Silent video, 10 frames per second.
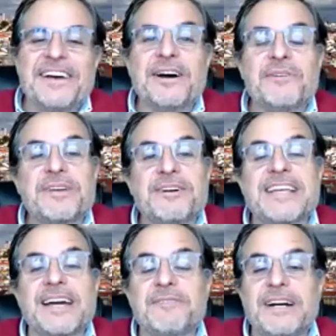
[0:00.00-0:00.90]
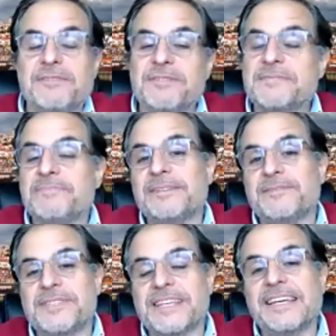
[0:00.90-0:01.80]
No, because I was
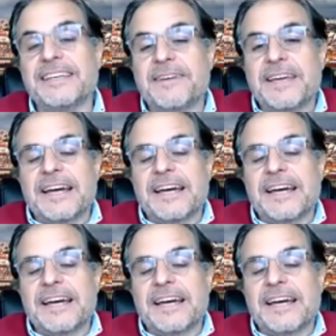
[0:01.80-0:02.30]
about to say